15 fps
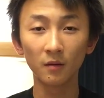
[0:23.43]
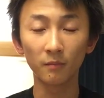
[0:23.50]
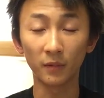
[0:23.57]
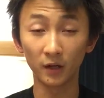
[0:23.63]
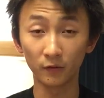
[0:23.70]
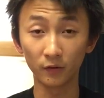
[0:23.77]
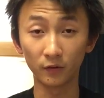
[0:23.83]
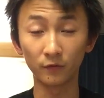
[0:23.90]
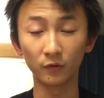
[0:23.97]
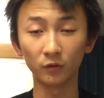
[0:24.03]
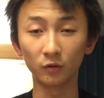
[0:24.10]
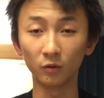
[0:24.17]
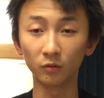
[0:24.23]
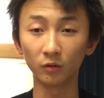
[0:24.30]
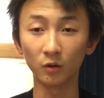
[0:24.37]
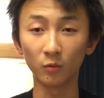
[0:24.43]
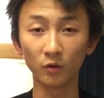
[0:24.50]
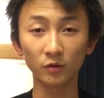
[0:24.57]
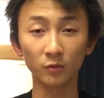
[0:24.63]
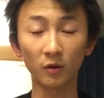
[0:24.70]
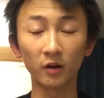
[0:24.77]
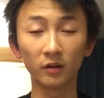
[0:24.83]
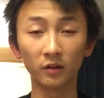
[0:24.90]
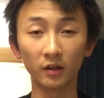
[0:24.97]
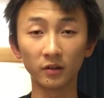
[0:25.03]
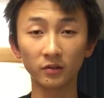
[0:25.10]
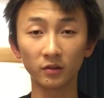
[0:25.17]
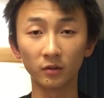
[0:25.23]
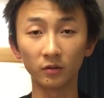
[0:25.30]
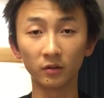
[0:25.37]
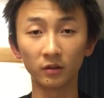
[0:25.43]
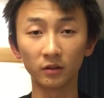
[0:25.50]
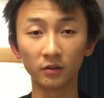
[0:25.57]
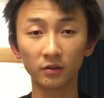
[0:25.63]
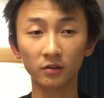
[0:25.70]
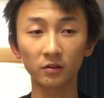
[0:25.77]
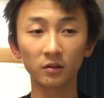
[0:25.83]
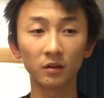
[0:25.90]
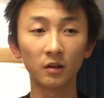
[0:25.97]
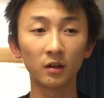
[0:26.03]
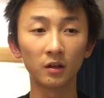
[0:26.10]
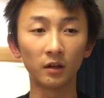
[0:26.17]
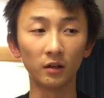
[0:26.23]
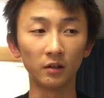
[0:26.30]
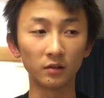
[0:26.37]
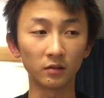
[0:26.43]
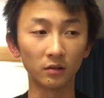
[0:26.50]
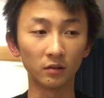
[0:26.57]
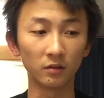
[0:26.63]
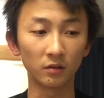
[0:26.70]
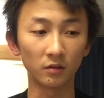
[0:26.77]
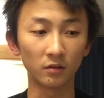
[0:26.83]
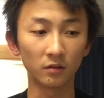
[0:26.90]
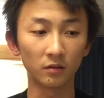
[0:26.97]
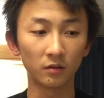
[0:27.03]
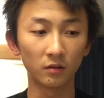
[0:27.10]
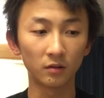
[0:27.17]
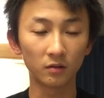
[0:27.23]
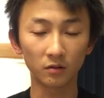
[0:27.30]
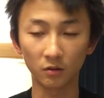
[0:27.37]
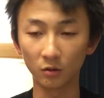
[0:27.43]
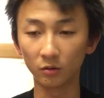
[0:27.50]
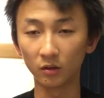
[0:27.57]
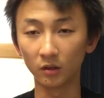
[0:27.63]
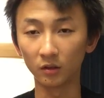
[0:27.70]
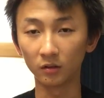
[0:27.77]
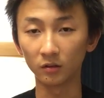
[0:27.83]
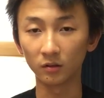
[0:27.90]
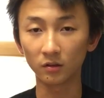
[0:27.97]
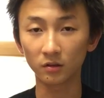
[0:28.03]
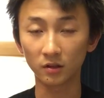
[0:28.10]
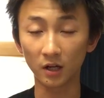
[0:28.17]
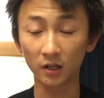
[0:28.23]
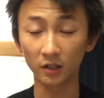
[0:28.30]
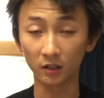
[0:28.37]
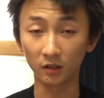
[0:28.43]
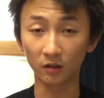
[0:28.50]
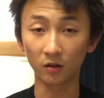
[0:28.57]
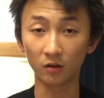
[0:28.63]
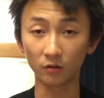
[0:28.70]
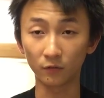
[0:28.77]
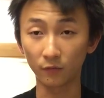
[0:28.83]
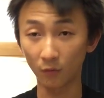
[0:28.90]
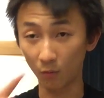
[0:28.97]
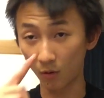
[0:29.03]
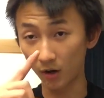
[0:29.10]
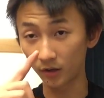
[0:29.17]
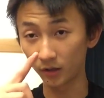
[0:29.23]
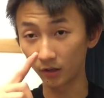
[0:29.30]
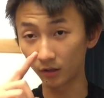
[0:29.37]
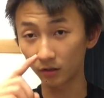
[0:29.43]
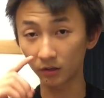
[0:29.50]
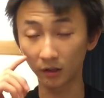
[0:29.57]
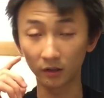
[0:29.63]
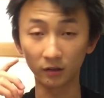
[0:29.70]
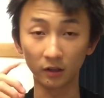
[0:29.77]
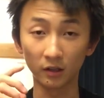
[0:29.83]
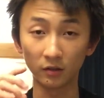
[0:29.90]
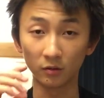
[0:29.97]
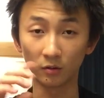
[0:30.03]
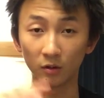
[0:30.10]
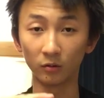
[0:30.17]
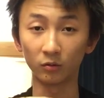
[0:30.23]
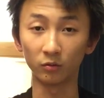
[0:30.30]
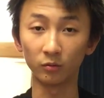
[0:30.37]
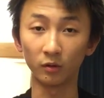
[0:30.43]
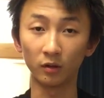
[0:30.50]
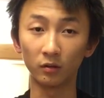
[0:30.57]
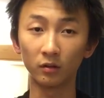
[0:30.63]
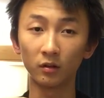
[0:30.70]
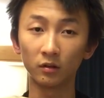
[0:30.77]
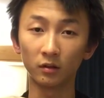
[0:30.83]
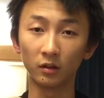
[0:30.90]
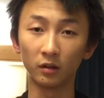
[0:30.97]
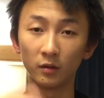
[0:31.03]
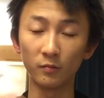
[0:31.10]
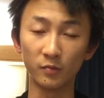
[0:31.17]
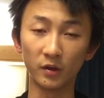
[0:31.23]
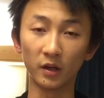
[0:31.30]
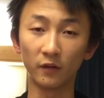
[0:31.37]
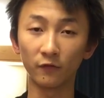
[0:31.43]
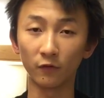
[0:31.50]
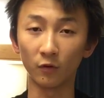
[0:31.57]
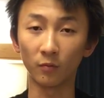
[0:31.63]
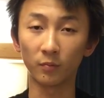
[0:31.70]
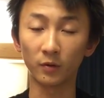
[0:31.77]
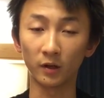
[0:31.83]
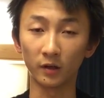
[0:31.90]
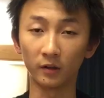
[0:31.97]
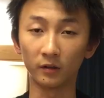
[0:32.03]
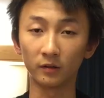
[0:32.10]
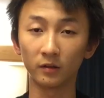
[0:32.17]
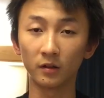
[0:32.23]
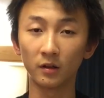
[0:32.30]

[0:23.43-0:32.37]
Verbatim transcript: by the way if you don't know what one and done student is, it's a student study in college for one years and then you go to the NBA for play